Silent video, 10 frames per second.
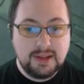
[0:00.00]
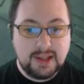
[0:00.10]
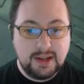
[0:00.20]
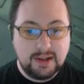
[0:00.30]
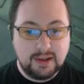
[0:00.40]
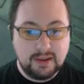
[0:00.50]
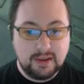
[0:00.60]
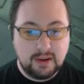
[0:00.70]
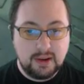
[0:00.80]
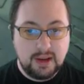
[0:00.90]

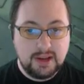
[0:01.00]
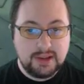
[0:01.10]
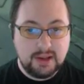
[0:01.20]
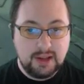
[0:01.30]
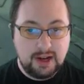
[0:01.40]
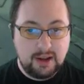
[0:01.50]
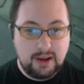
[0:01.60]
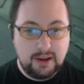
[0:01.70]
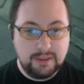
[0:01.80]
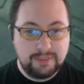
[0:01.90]
lightning, or he has
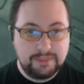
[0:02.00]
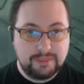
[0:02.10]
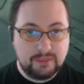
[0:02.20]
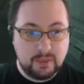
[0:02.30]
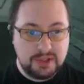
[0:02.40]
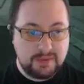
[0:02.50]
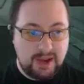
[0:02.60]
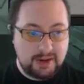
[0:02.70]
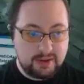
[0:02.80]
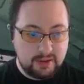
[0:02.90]
a risk
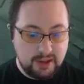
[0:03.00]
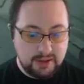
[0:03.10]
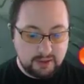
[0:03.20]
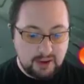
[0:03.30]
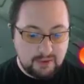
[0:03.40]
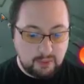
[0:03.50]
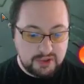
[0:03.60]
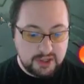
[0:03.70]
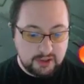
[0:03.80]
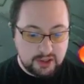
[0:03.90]
factor in the graveyard,
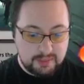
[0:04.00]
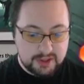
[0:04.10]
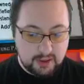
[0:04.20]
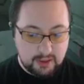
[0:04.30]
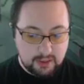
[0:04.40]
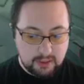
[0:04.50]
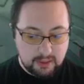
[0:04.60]
which he could jumpstart.